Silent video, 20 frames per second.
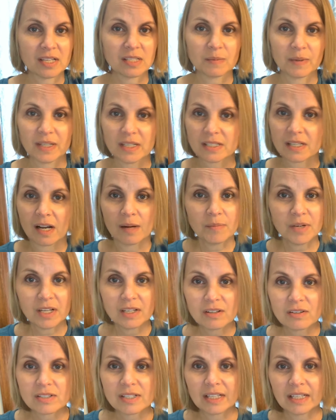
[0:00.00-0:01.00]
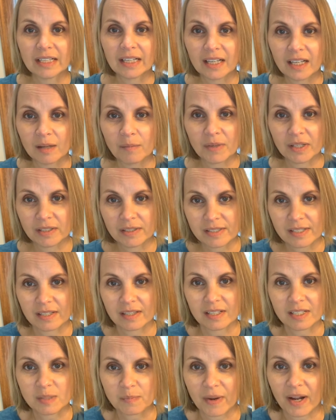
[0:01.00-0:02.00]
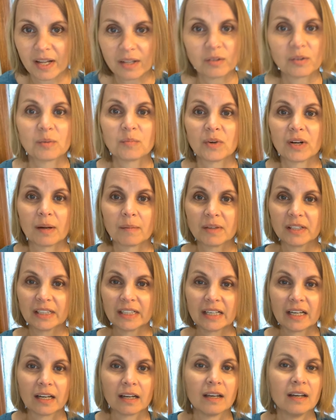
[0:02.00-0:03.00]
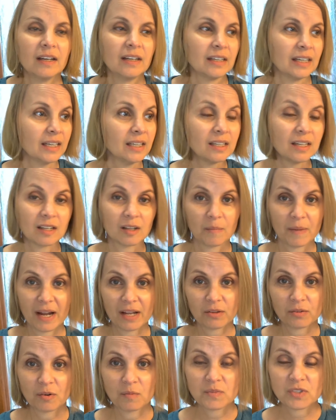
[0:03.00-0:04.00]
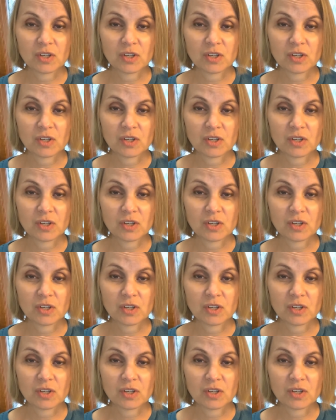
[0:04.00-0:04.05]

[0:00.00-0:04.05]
because I'm not using any chemicals in this bathroom when I'm cleaning any of the bathrooms.